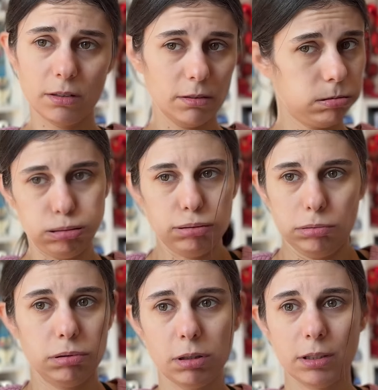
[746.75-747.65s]

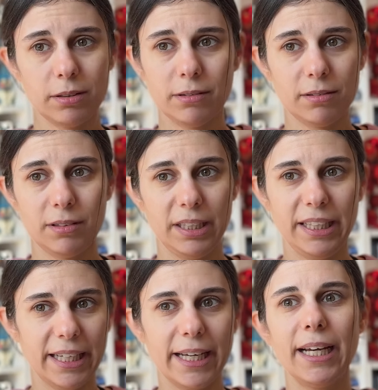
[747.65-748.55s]
oh,
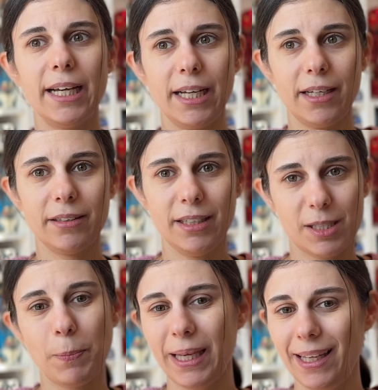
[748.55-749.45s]
yeah,
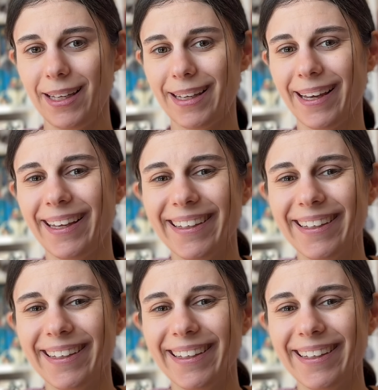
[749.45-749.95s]
it's big.